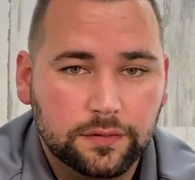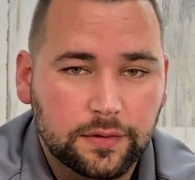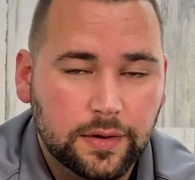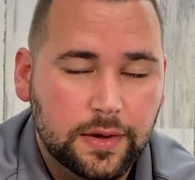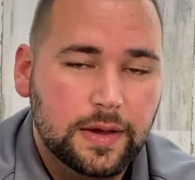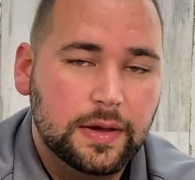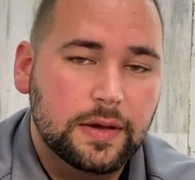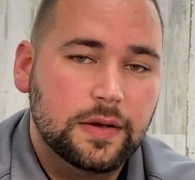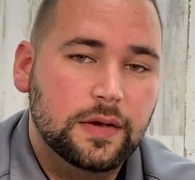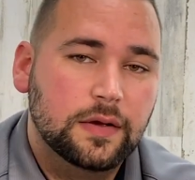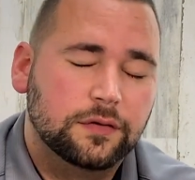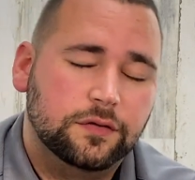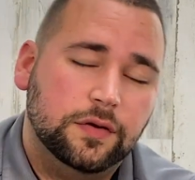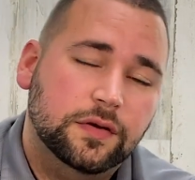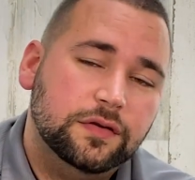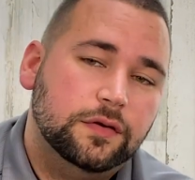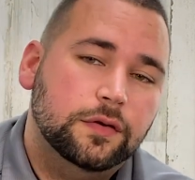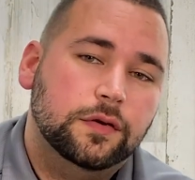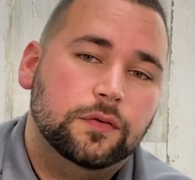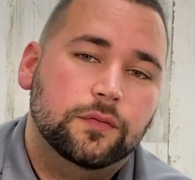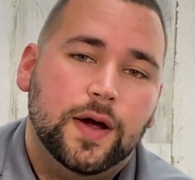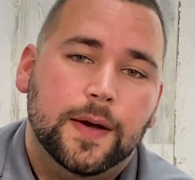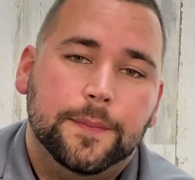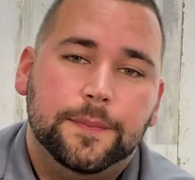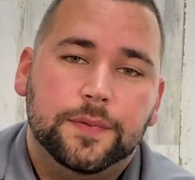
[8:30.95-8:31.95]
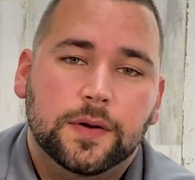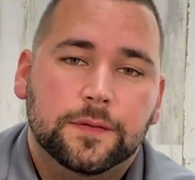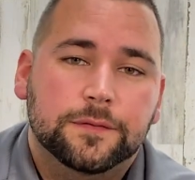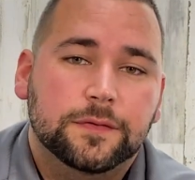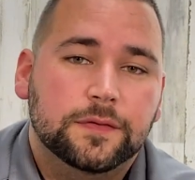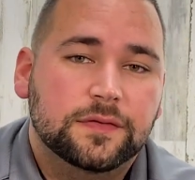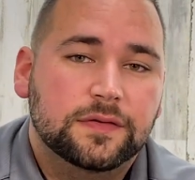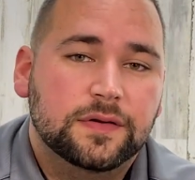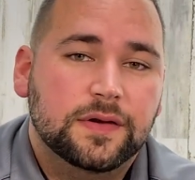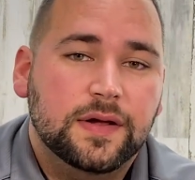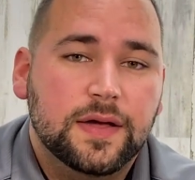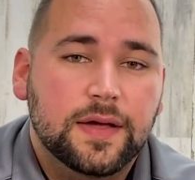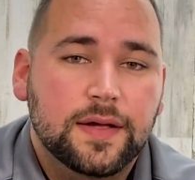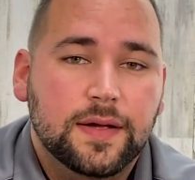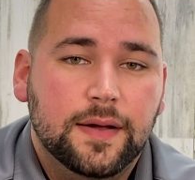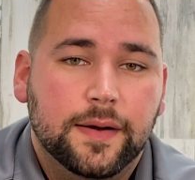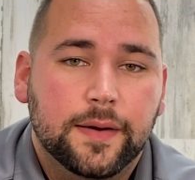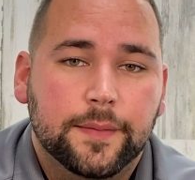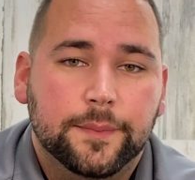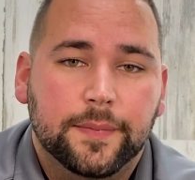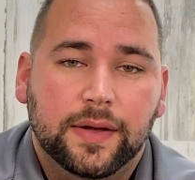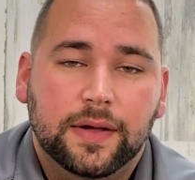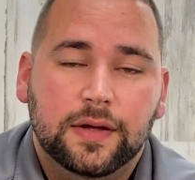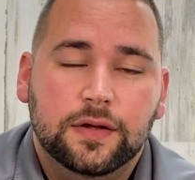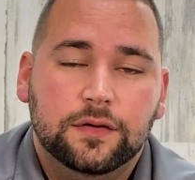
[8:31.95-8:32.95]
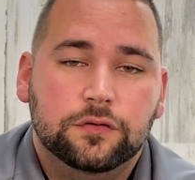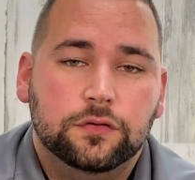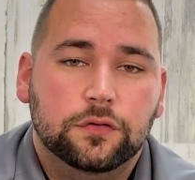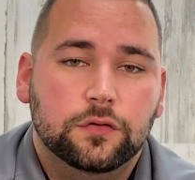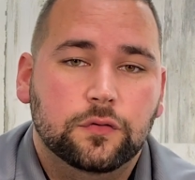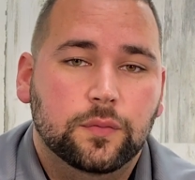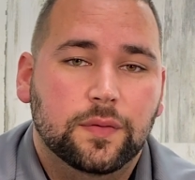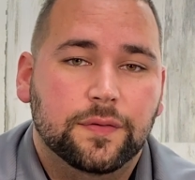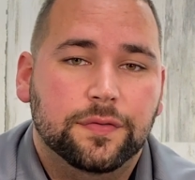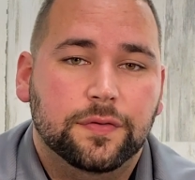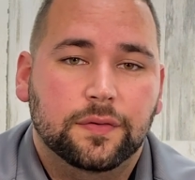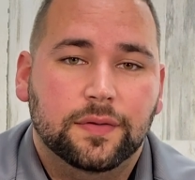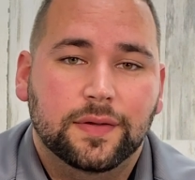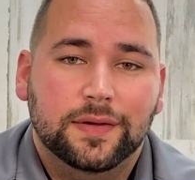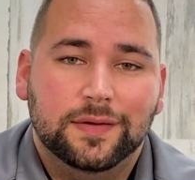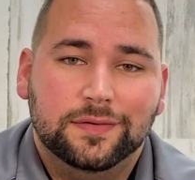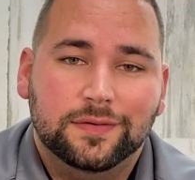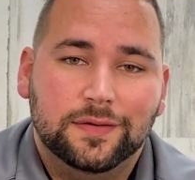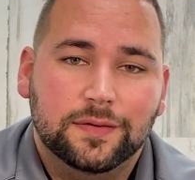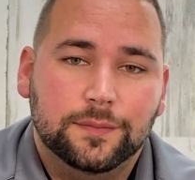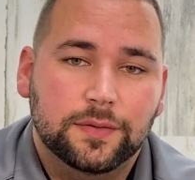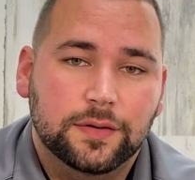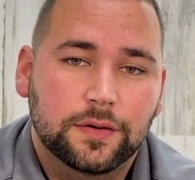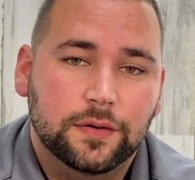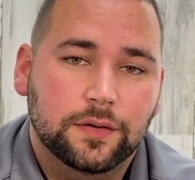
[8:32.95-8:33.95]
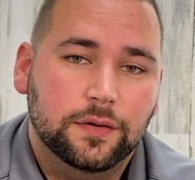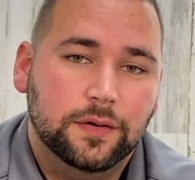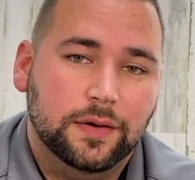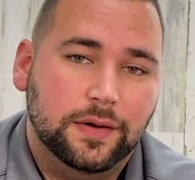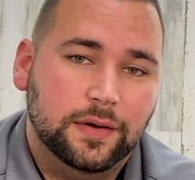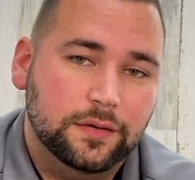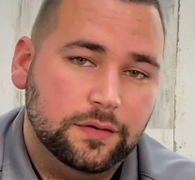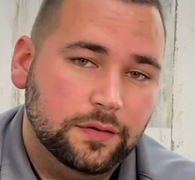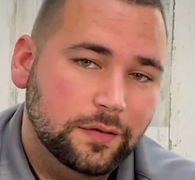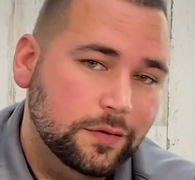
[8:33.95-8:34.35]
So that's going to wrap it up for today. I'm Andrew with the Lake Team here in